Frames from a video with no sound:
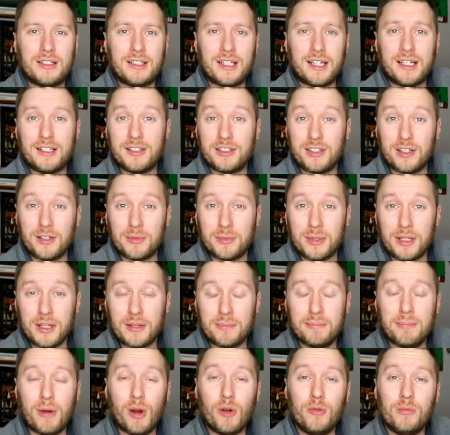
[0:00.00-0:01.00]
Today's going to be
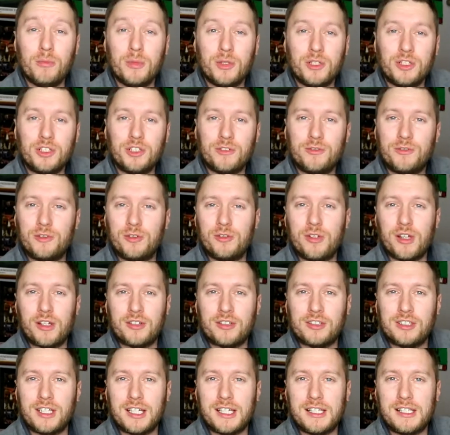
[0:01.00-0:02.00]
the moments of
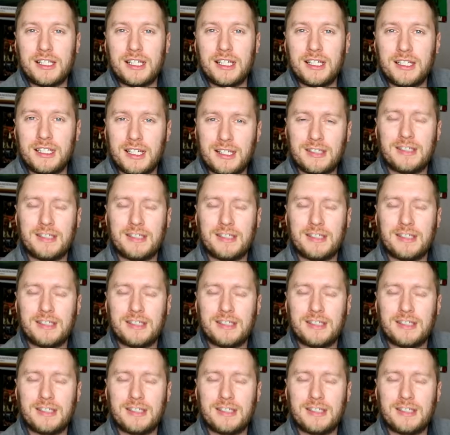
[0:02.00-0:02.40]
2018.